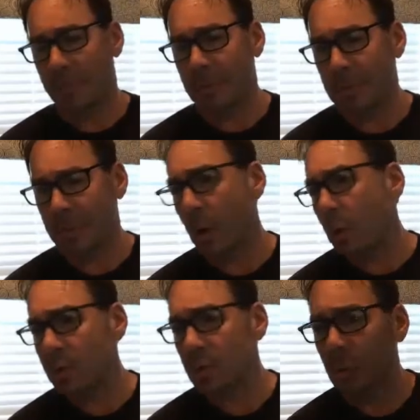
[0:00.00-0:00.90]
their own
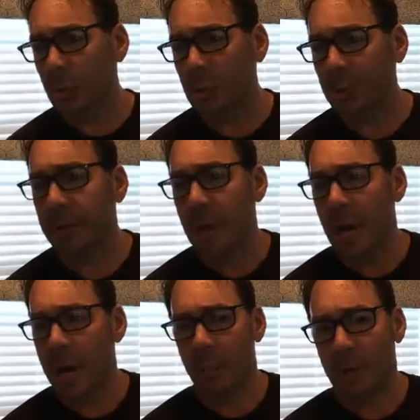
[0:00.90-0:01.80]
solution,
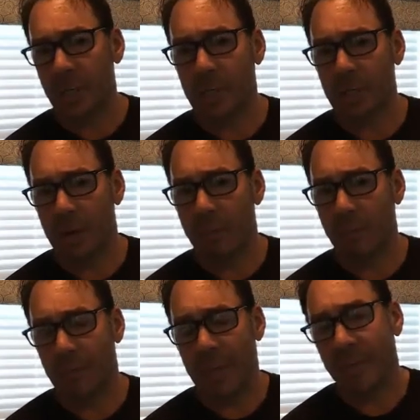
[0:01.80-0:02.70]
which
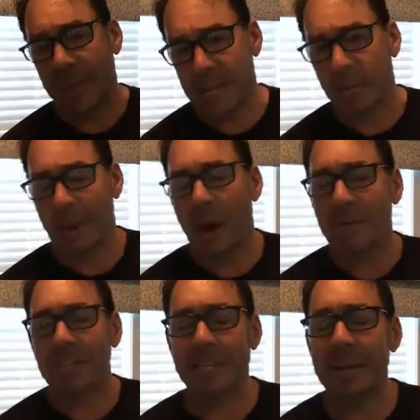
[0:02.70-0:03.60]
then
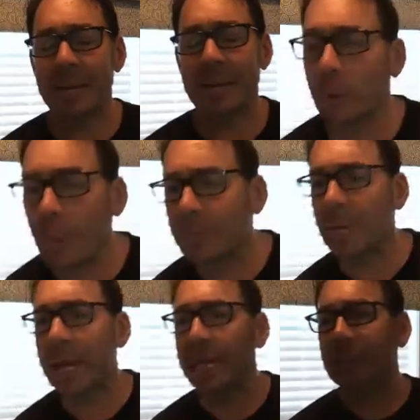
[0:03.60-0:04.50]
obviously they market on their
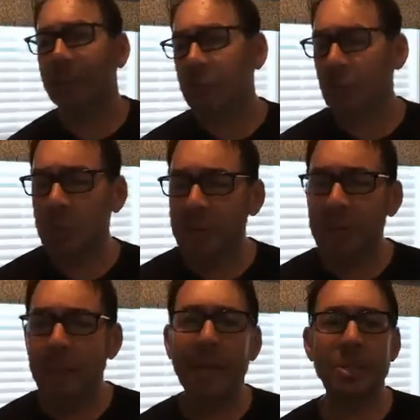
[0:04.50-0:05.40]
websites, on their social media
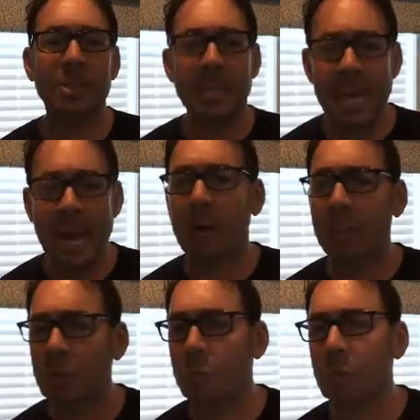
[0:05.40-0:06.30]
pages, that now
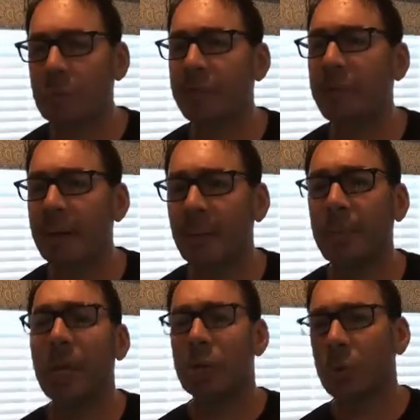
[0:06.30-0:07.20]
consumers can find them
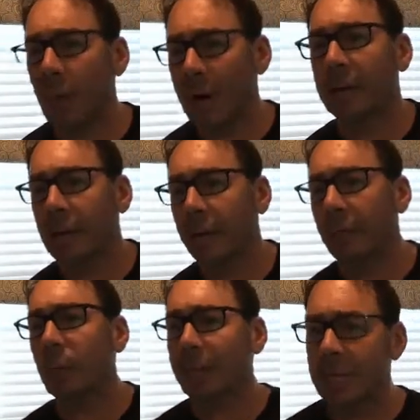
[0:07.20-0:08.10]
directly on their
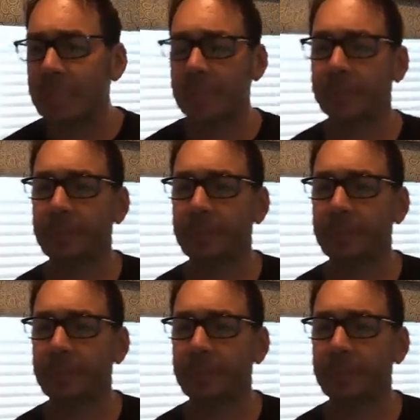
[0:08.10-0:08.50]
websites.